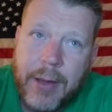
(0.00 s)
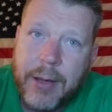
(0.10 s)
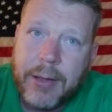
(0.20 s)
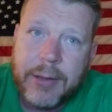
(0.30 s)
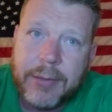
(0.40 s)

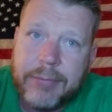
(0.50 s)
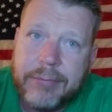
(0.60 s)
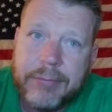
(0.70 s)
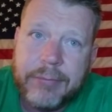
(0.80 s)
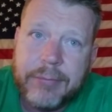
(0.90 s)

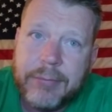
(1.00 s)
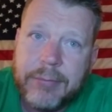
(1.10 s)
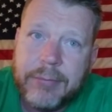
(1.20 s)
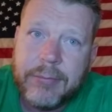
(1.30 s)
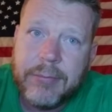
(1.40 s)
Um,
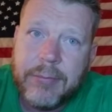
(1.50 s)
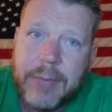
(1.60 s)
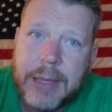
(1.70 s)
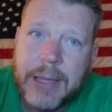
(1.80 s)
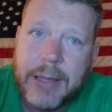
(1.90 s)

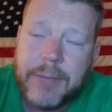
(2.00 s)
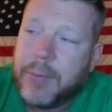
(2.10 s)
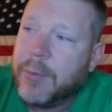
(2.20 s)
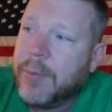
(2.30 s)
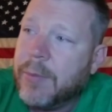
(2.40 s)
but, um,
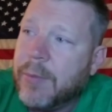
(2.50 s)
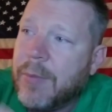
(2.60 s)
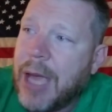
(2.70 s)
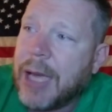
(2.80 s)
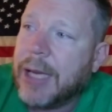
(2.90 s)

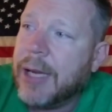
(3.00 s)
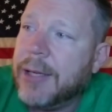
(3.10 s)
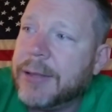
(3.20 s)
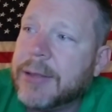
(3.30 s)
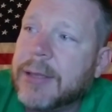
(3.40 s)
my
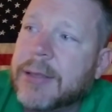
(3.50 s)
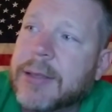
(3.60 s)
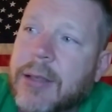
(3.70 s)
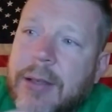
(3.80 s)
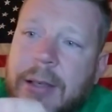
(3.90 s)
goodness, this is good.